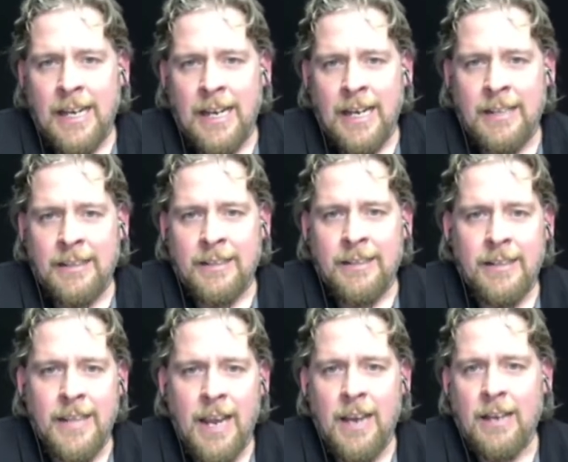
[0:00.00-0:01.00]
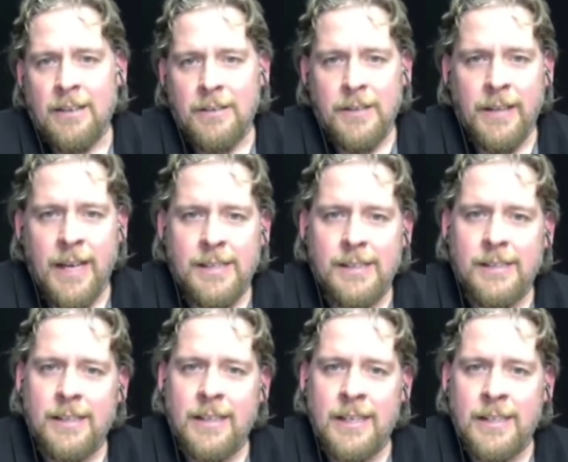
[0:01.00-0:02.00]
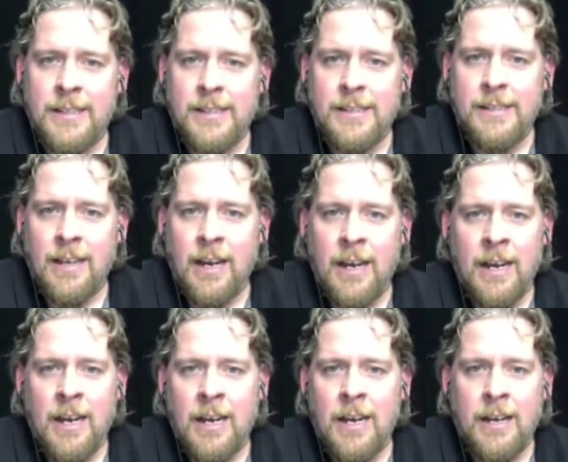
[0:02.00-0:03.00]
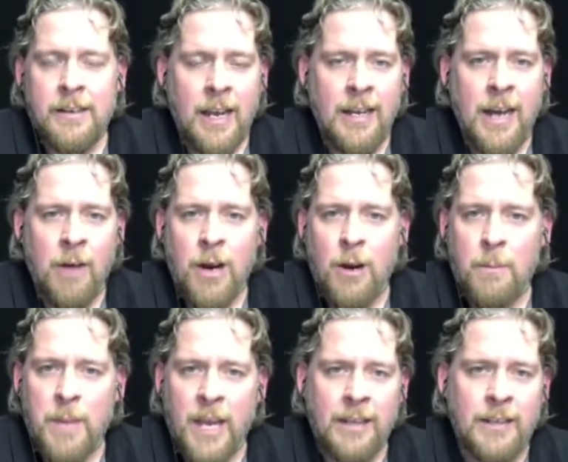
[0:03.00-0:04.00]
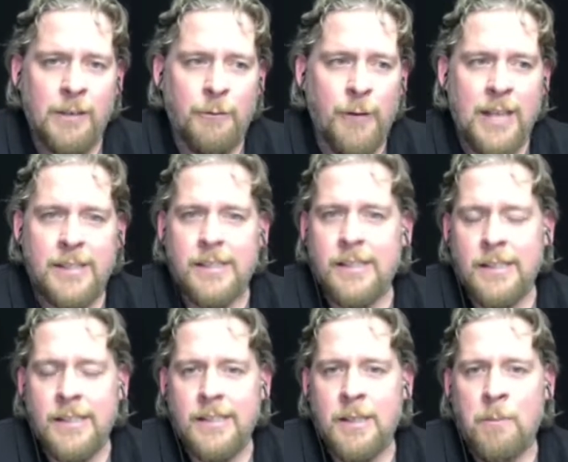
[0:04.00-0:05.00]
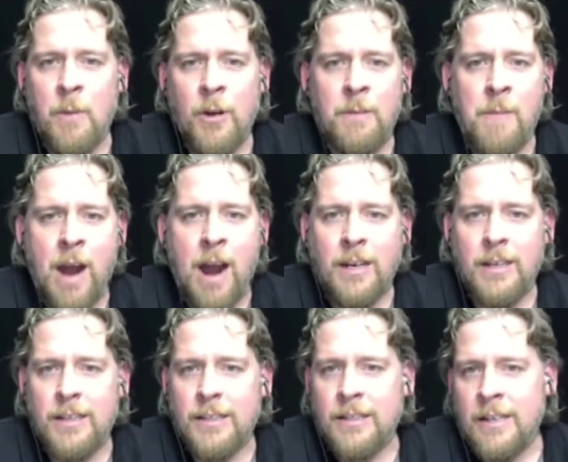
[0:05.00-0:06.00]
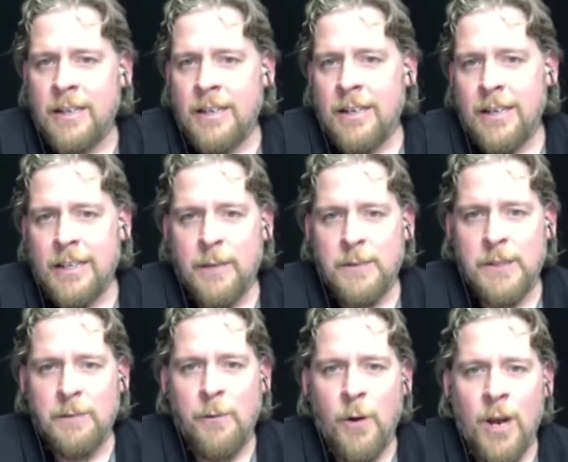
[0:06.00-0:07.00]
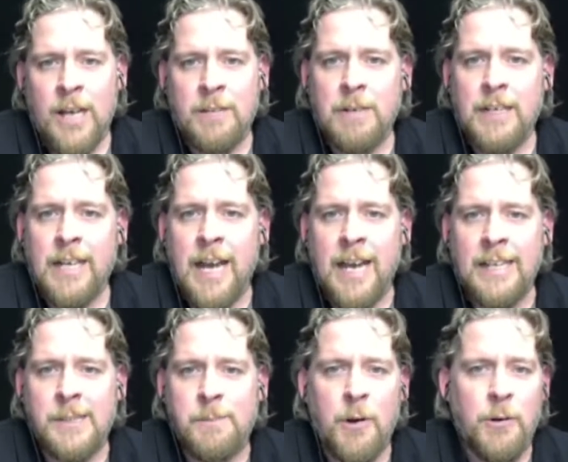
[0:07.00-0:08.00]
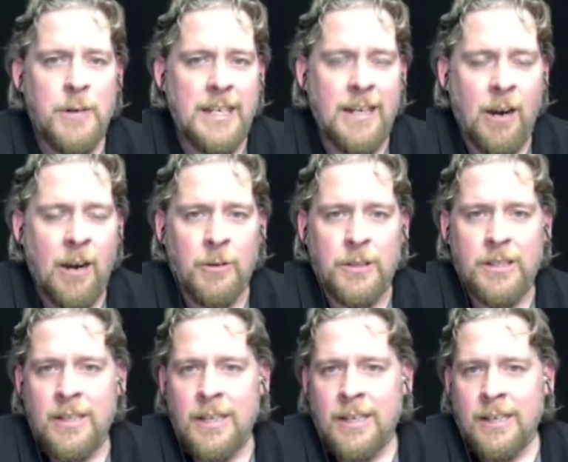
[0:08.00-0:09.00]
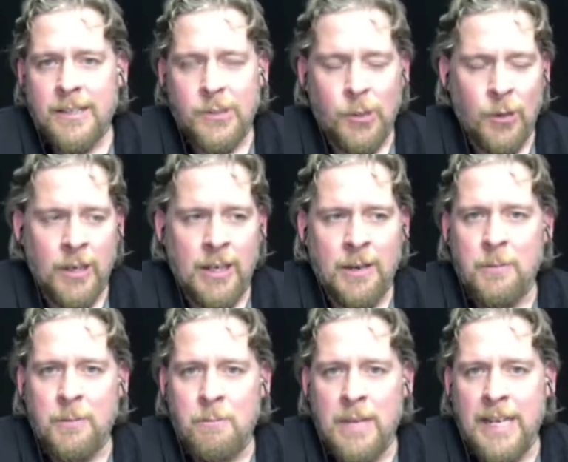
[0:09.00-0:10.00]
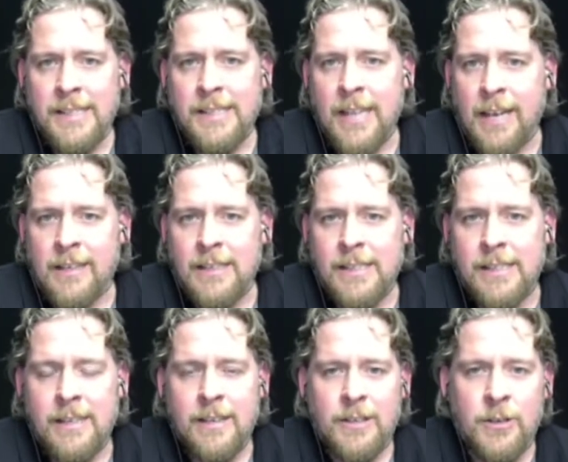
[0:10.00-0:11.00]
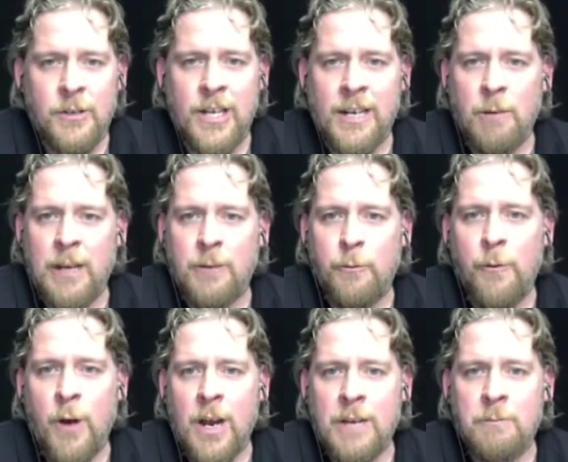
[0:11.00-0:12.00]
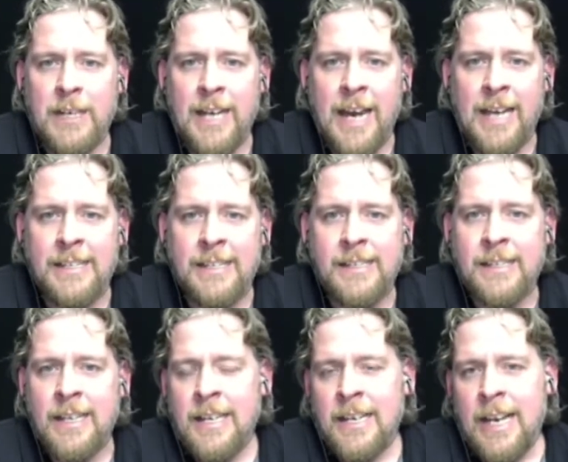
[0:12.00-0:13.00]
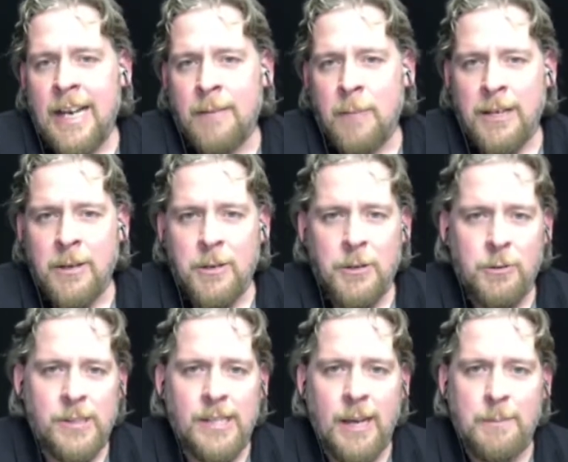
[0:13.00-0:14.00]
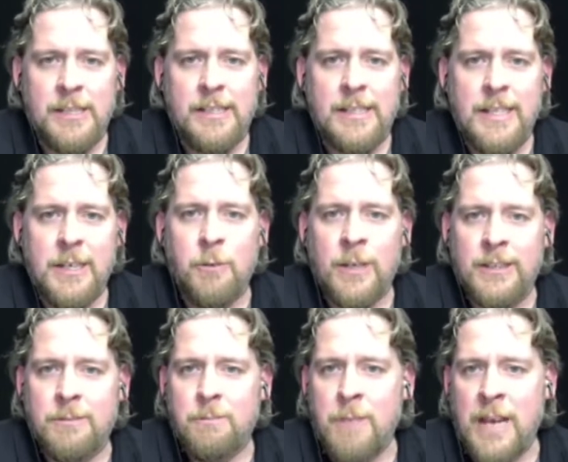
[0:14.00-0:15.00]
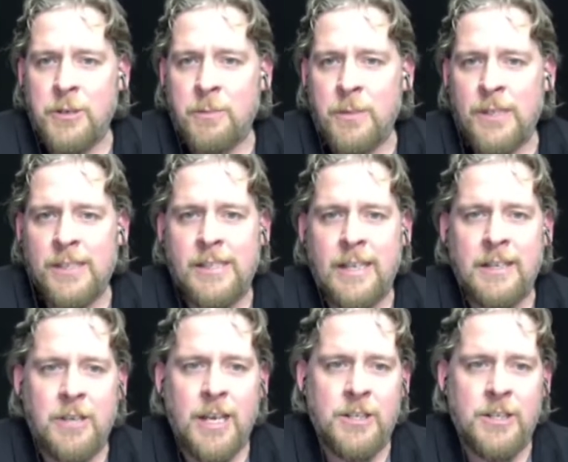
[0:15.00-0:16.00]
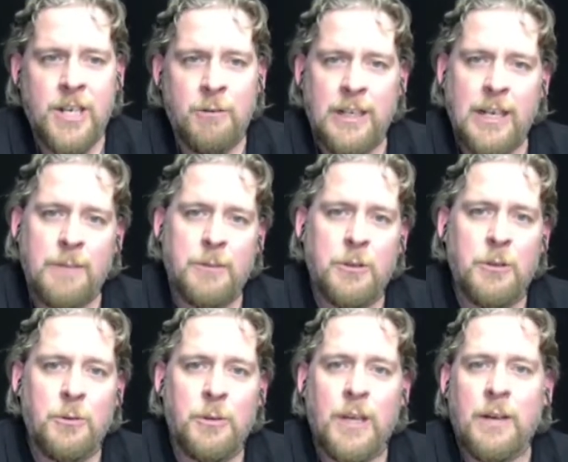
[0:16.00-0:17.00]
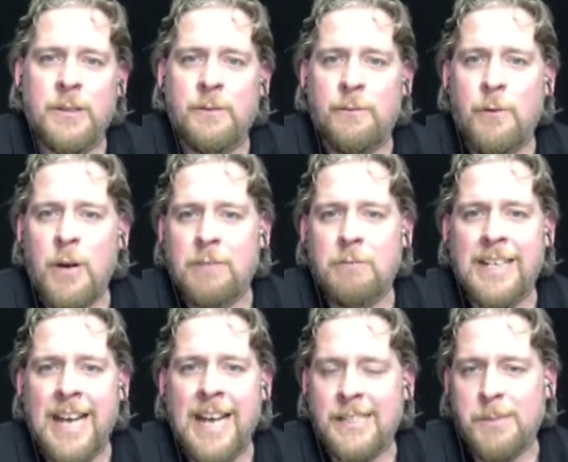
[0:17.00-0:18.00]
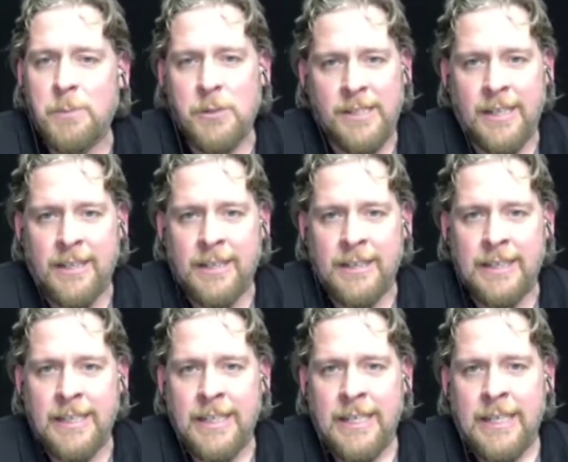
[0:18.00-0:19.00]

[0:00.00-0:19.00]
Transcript: And thus it's, in our opinion, the fastest system on the market. It gives you 400 lines per readout. So in a milliseconds, you generate 400 lines. And when you do subsequent measurements, then you can generate up to 2,400 lines per second.